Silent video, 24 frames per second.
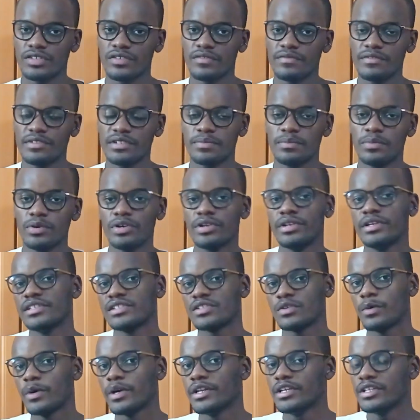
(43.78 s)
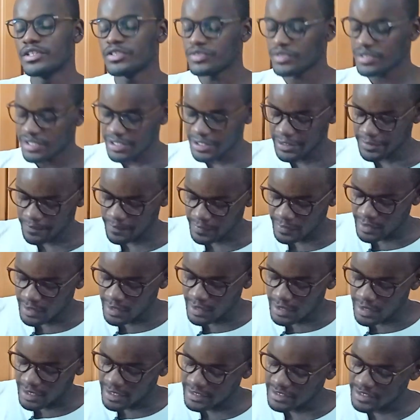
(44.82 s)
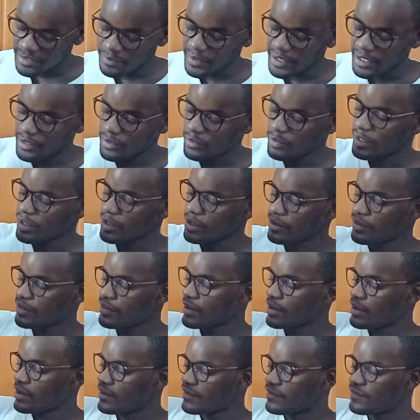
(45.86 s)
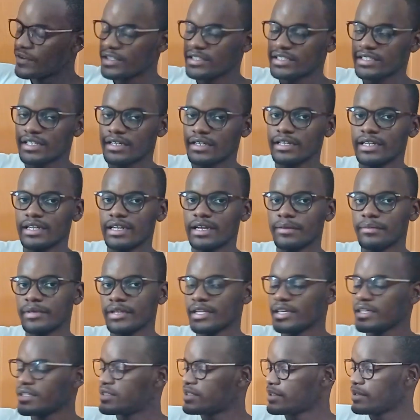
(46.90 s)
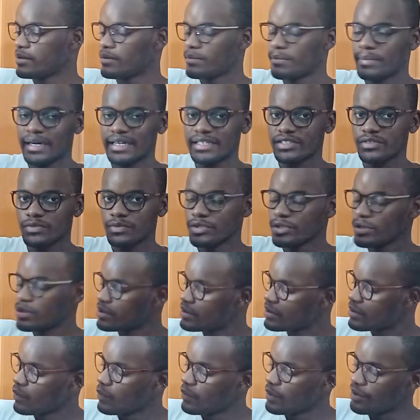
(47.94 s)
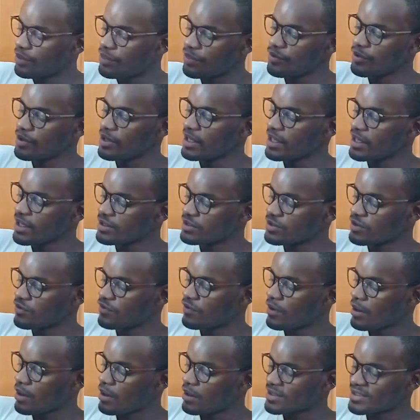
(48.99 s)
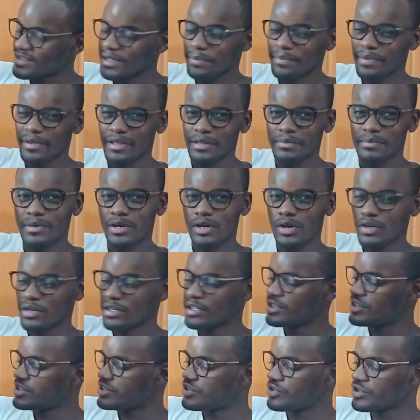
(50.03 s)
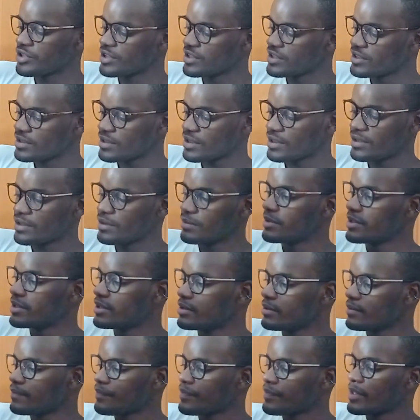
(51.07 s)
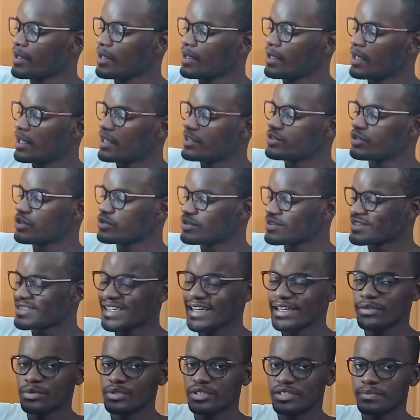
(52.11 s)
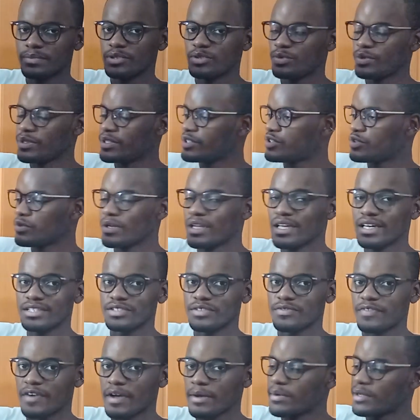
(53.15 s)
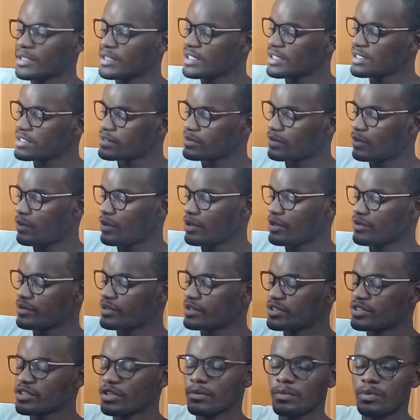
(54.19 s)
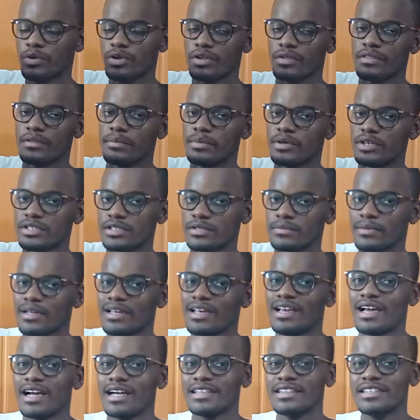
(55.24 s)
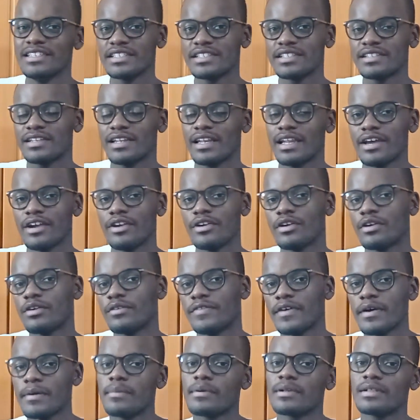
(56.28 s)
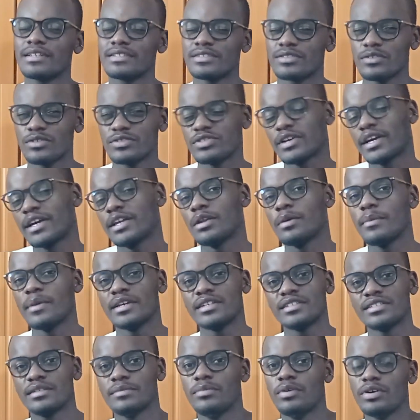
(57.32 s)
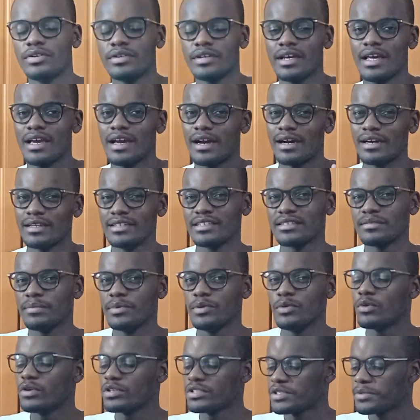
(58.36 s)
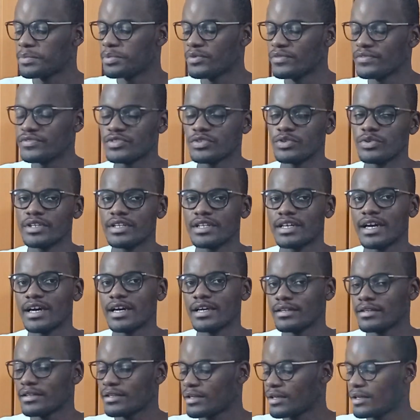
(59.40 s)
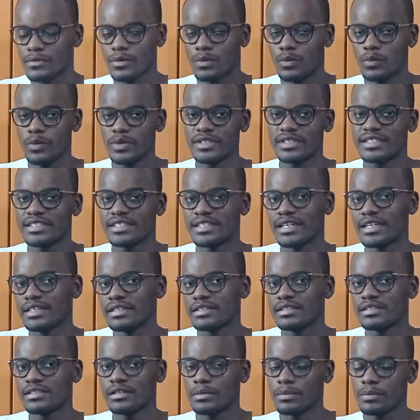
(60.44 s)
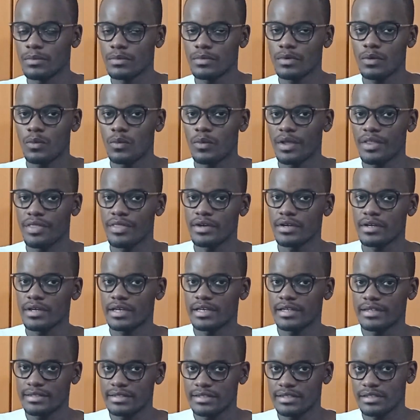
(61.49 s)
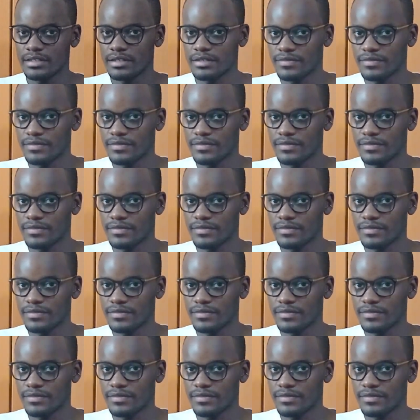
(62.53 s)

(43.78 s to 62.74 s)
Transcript: of this board is quite interesting it's made with vertically laminated basswood with three layers of sapele mahogany stringers in the middle. It's also sandwiched between two layers of fiberglass, one on the top, one on the bottom. And this layering of fiberglass also kind of makes the board a little bit waterproof so it can withstand some weather and stuff.